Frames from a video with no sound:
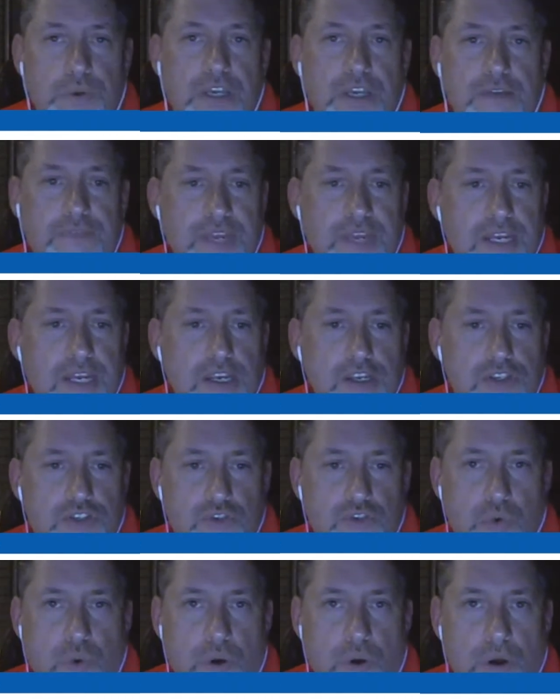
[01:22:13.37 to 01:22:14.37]
a convenience
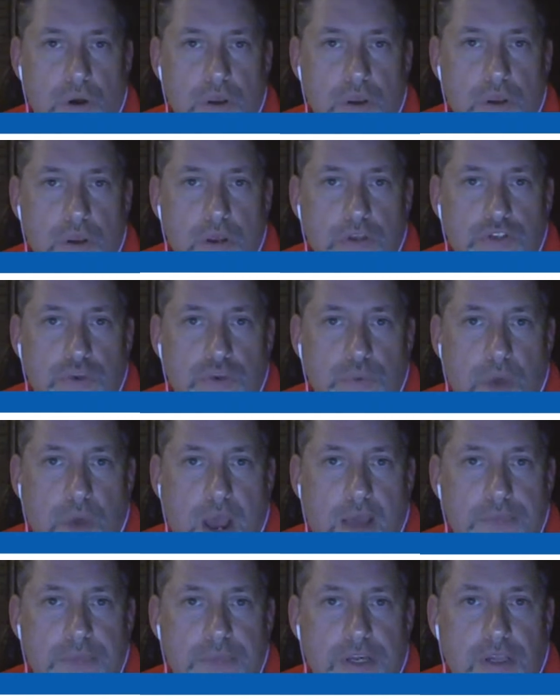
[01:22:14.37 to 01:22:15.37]
store to
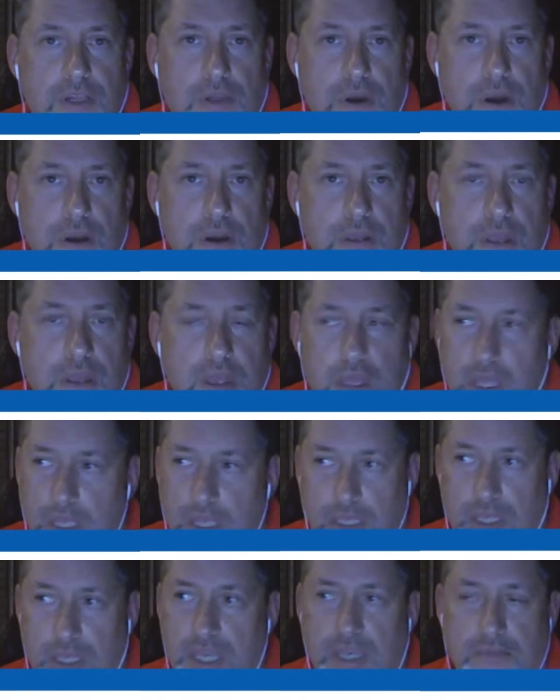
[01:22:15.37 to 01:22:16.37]
rob the clerk.
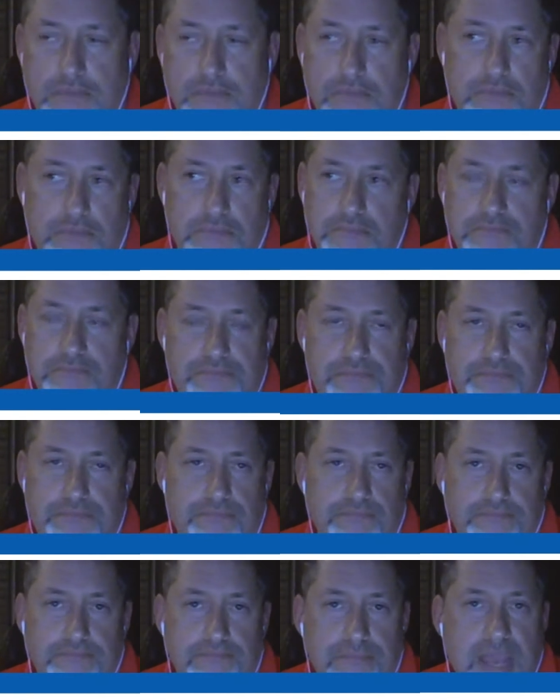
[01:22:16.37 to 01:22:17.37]
He
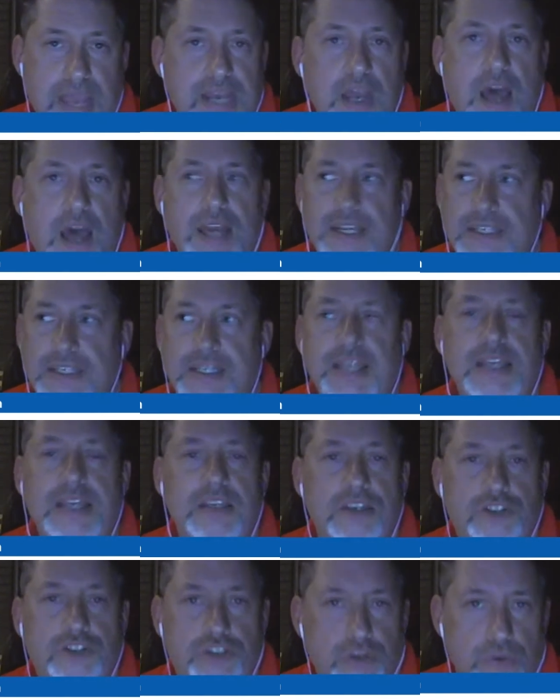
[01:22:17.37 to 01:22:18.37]
may not intend
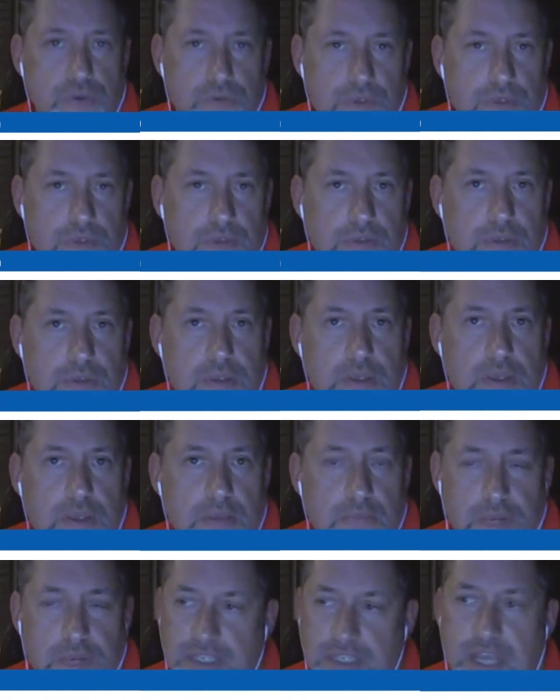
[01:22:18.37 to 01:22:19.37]
to shoot,
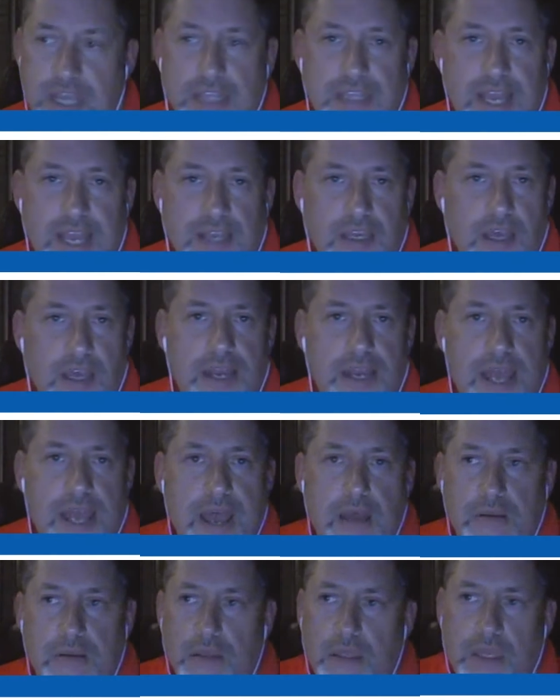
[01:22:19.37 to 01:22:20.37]
but he's got that gun
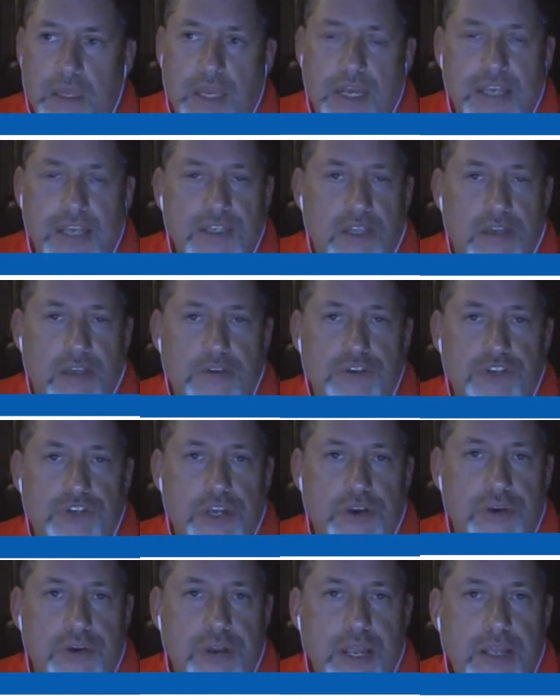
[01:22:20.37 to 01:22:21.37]
out and he's a little
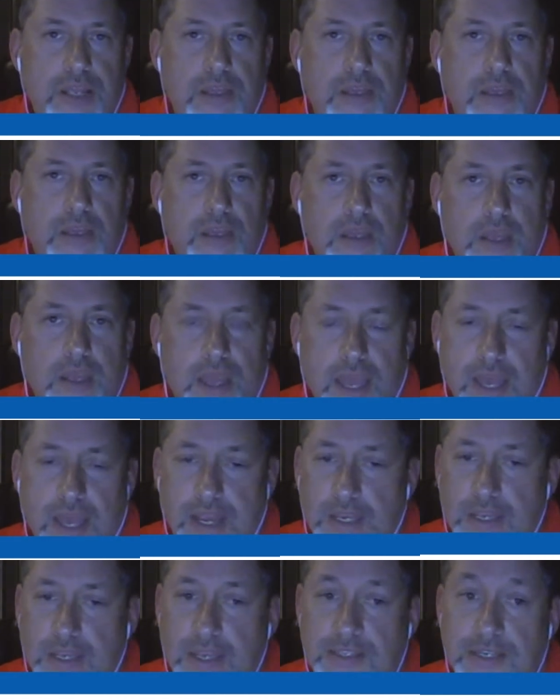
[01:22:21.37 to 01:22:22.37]
jittery and
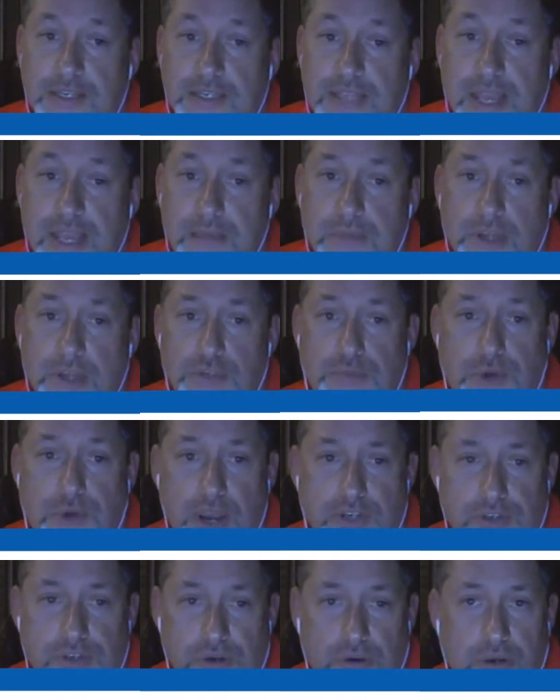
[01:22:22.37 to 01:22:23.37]
it doesn't take much
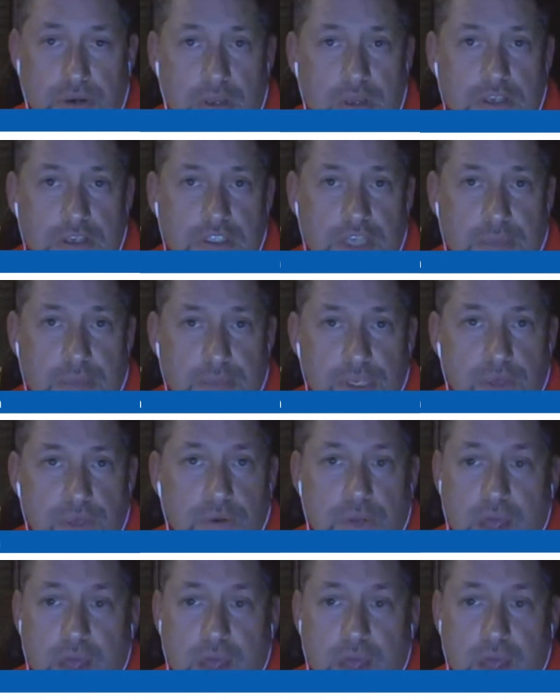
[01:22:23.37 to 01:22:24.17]
pressure. Some of you